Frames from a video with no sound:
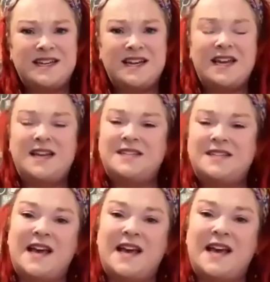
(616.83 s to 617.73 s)
He
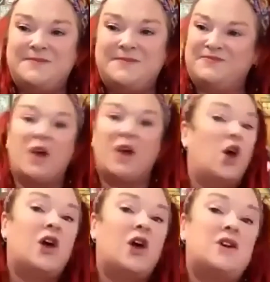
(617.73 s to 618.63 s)
said, "I got
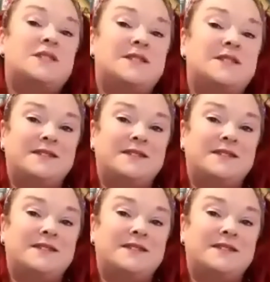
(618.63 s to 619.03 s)
lost